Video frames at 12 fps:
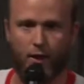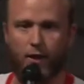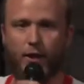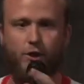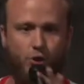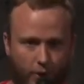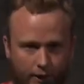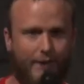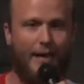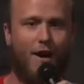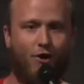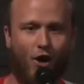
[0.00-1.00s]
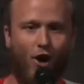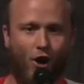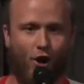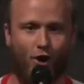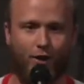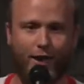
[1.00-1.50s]
Let's drink the
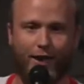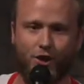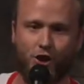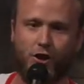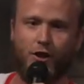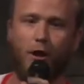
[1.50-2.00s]
alcohol. It just